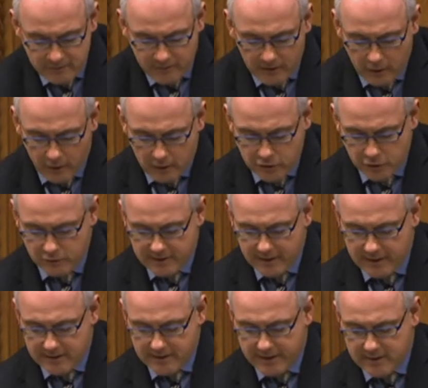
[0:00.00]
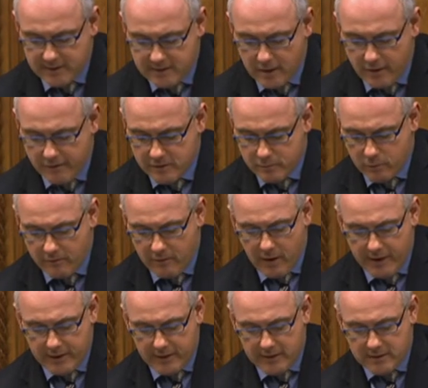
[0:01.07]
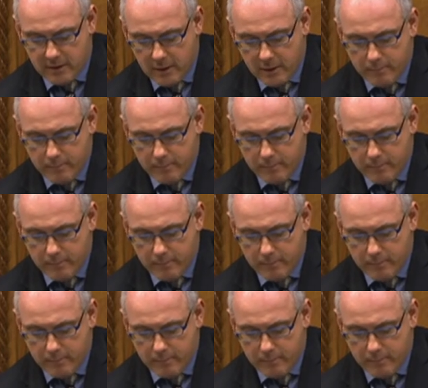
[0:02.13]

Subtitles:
for large utility and service providers,